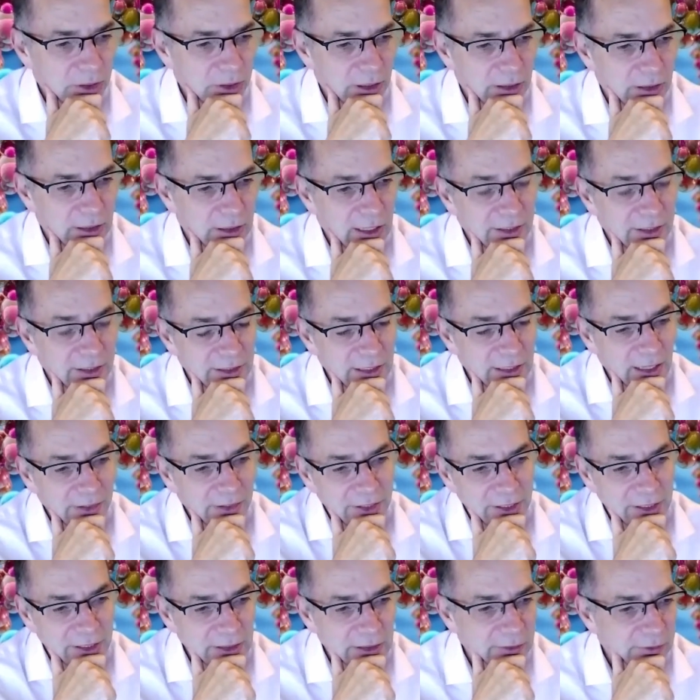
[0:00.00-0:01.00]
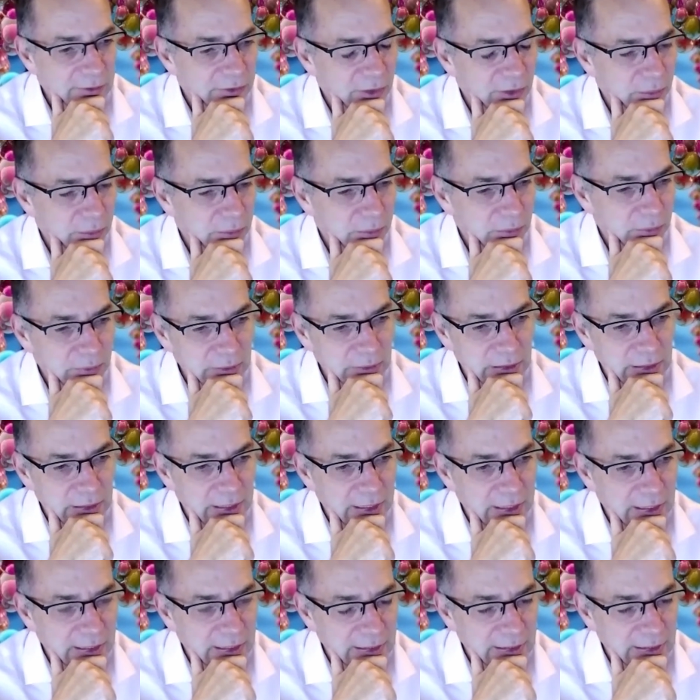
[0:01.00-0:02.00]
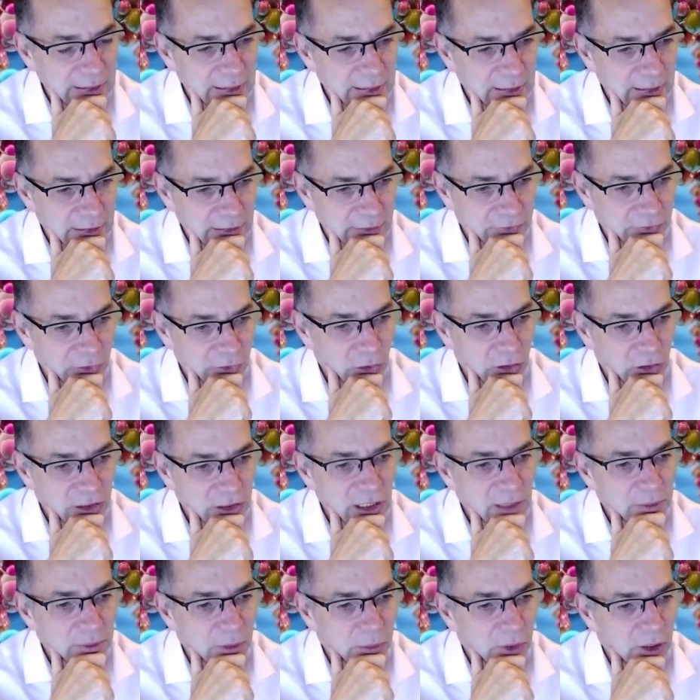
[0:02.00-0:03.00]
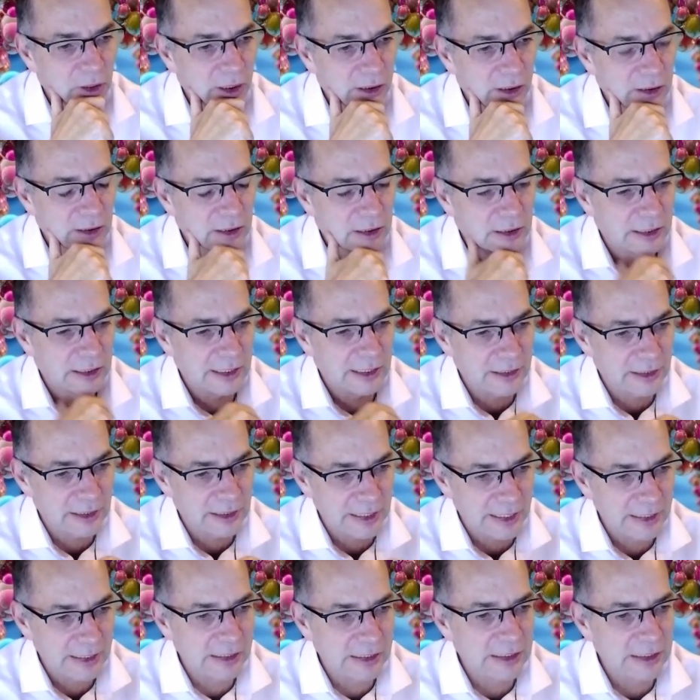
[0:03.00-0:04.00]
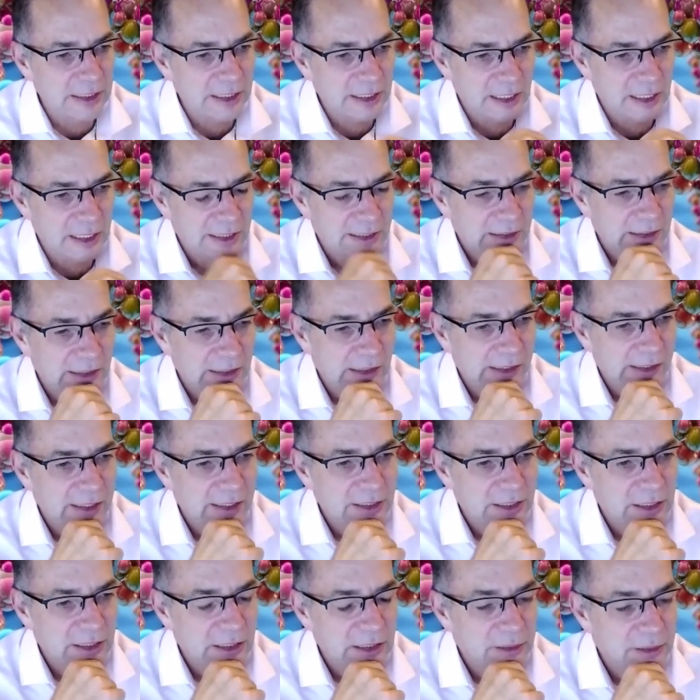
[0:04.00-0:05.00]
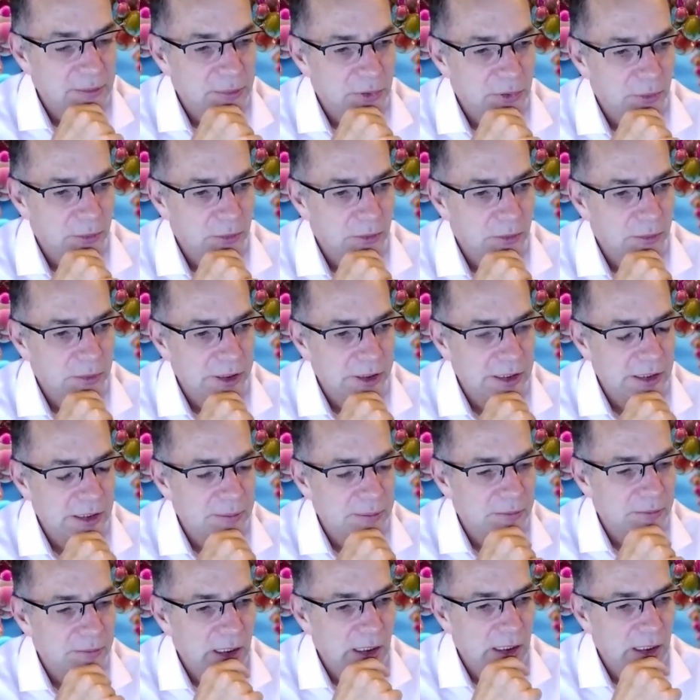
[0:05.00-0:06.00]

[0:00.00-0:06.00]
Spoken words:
I think, from as far as I'm aware, this EDTA chelation is probably the